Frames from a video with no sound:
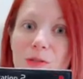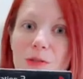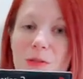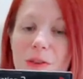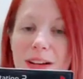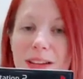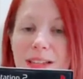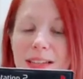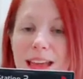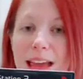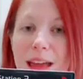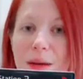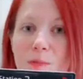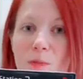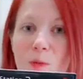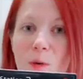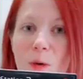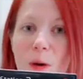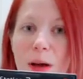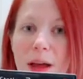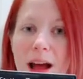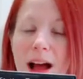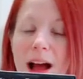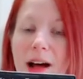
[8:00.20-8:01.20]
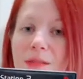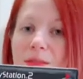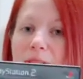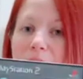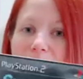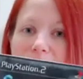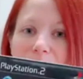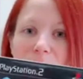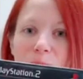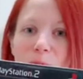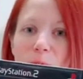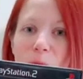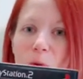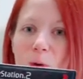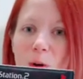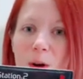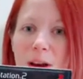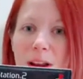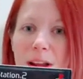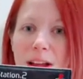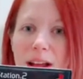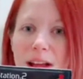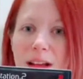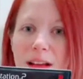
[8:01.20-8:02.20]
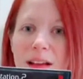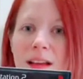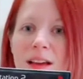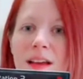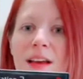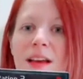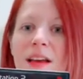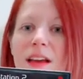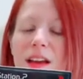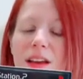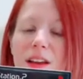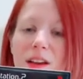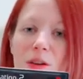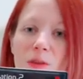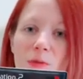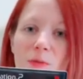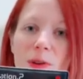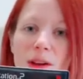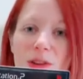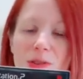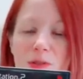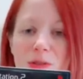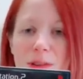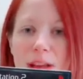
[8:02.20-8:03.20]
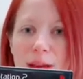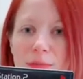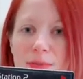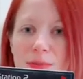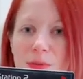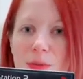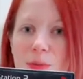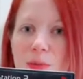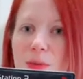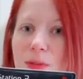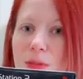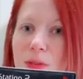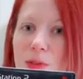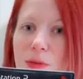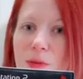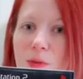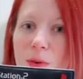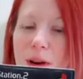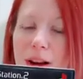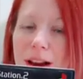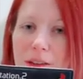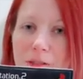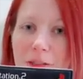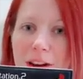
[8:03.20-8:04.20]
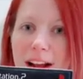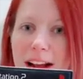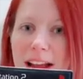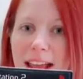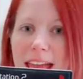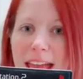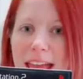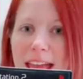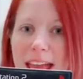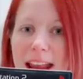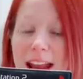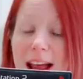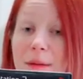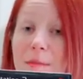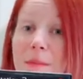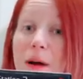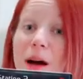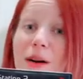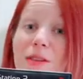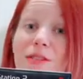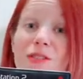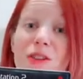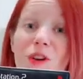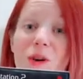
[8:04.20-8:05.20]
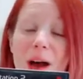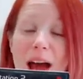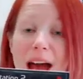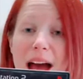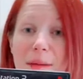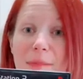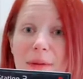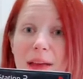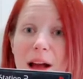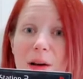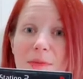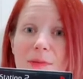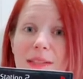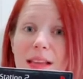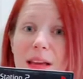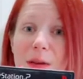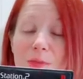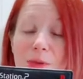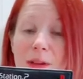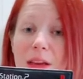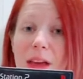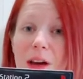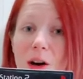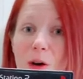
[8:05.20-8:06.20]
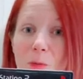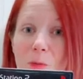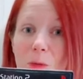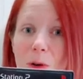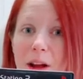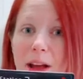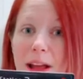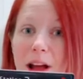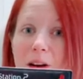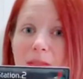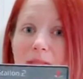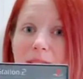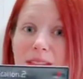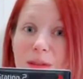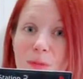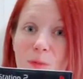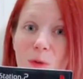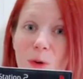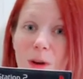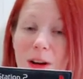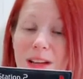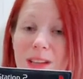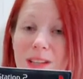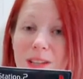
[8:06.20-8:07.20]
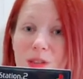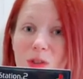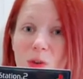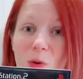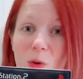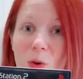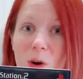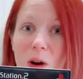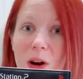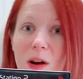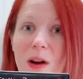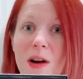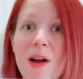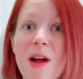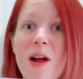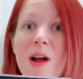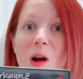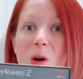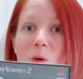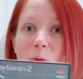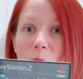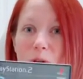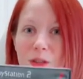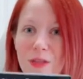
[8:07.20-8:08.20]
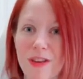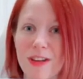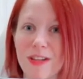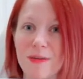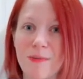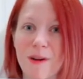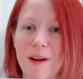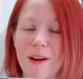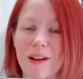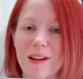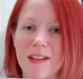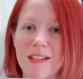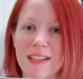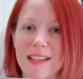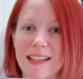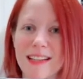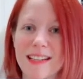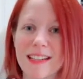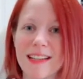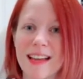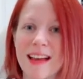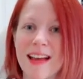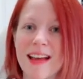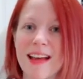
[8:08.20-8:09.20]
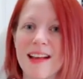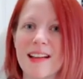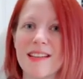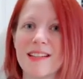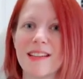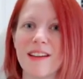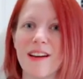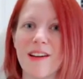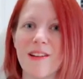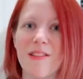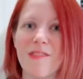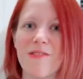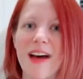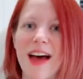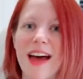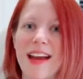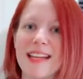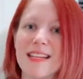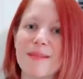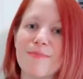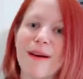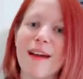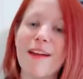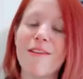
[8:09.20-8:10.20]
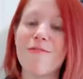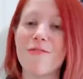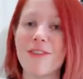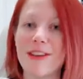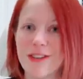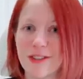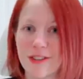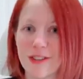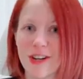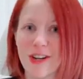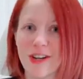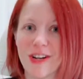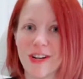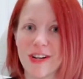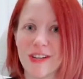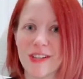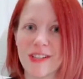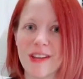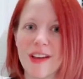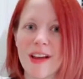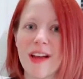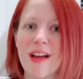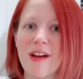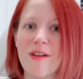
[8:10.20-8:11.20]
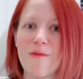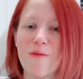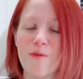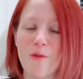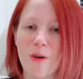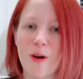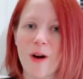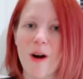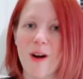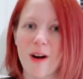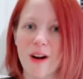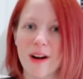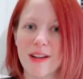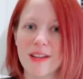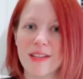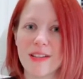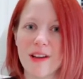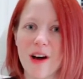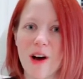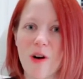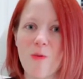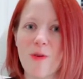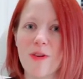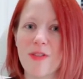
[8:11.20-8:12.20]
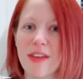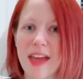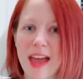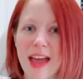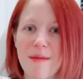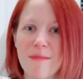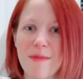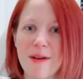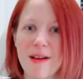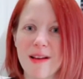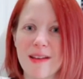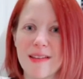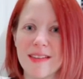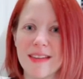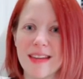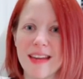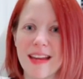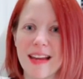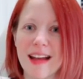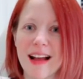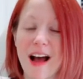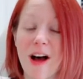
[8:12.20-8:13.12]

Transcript: Rick's Game Point. I love supporting, retro game stores whenever I can. I'm so happy I was able to help Rick out and support his store with this purchase. So that is my adventures for Arkansas with game hunting.